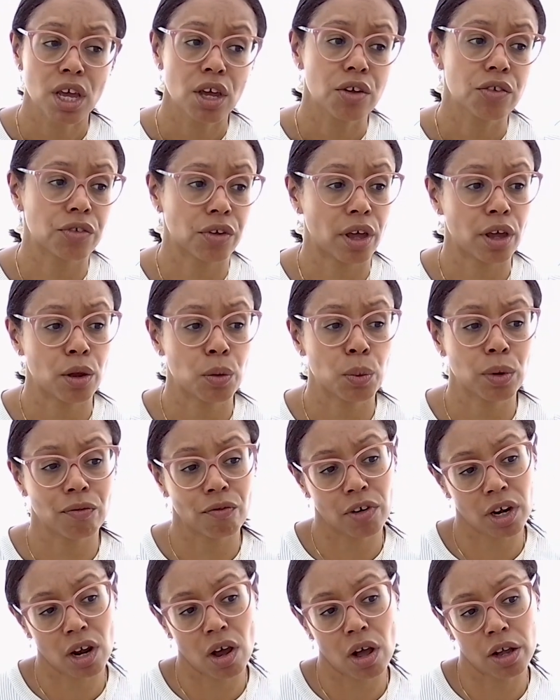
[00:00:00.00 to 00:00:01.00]
So with
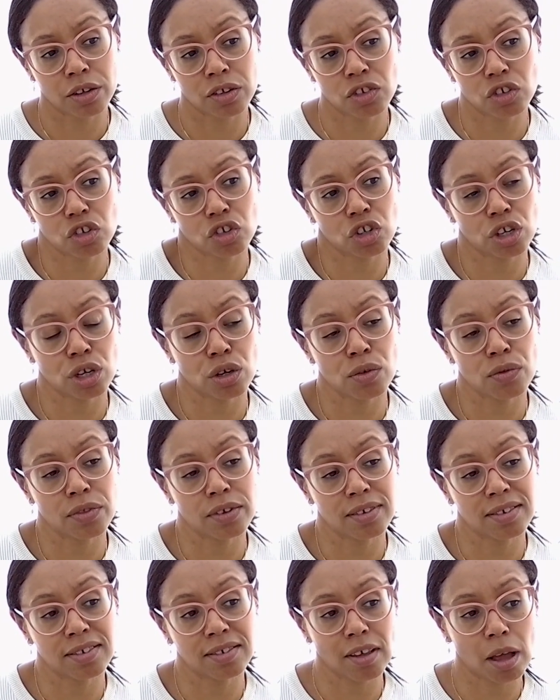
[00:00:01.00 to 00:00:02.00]
regards to the
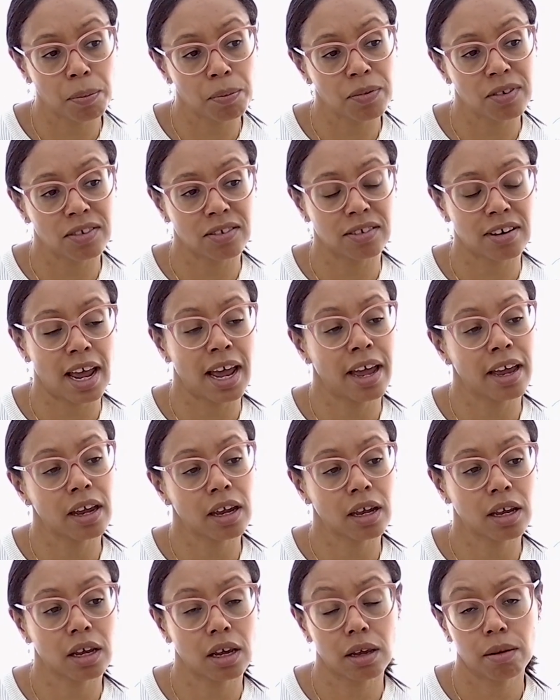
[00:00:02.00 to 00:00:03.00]

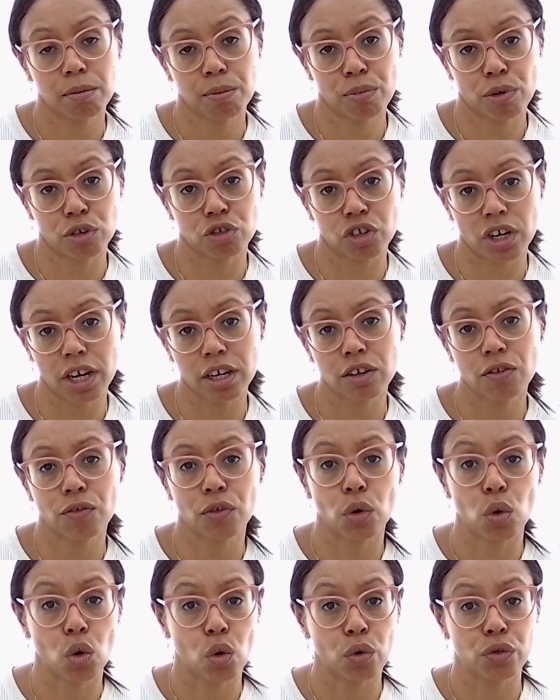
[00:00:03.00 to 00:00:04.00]
Substack project
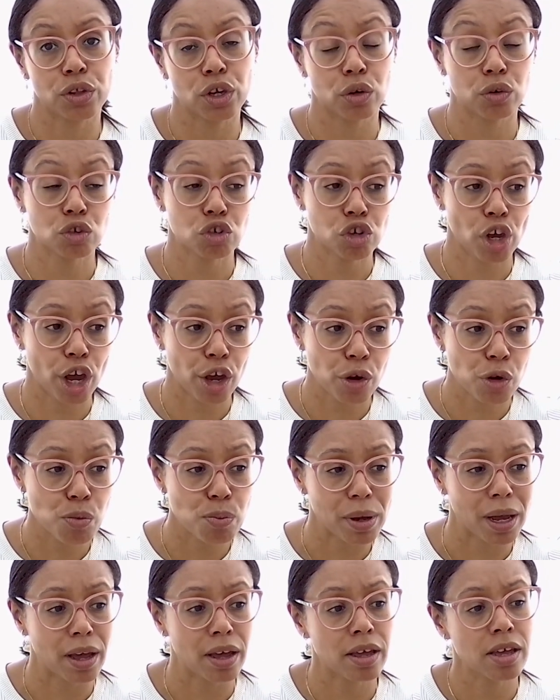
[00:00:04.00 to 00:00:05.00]
for the
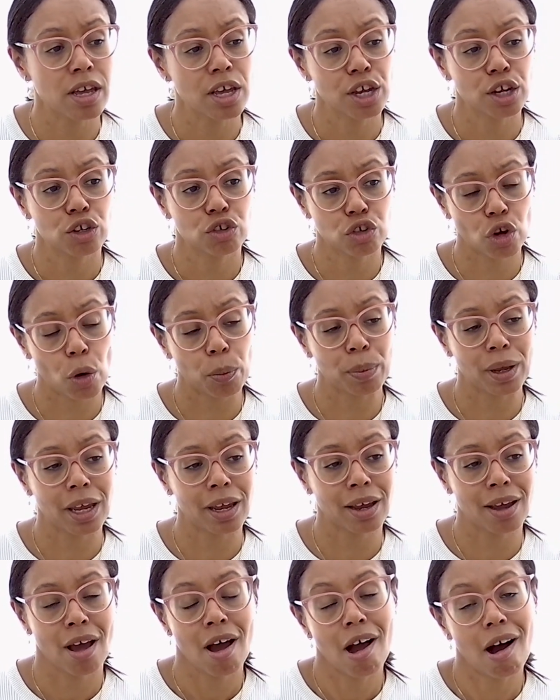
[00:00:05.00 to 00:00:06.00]
October
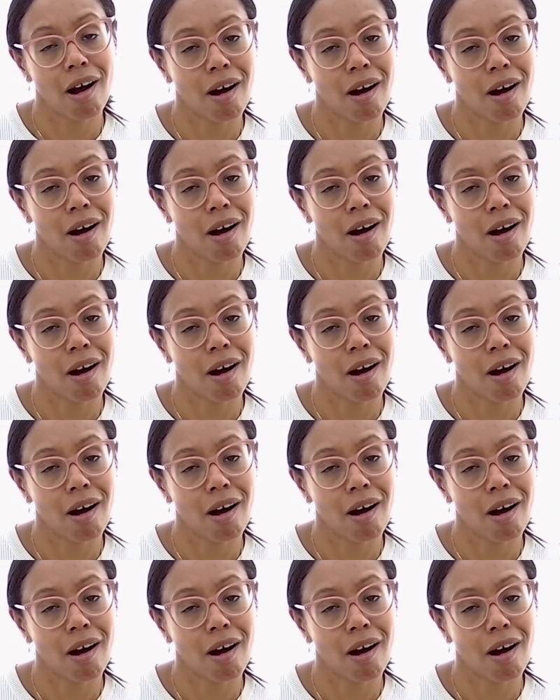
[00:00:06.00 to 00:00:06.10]
topic,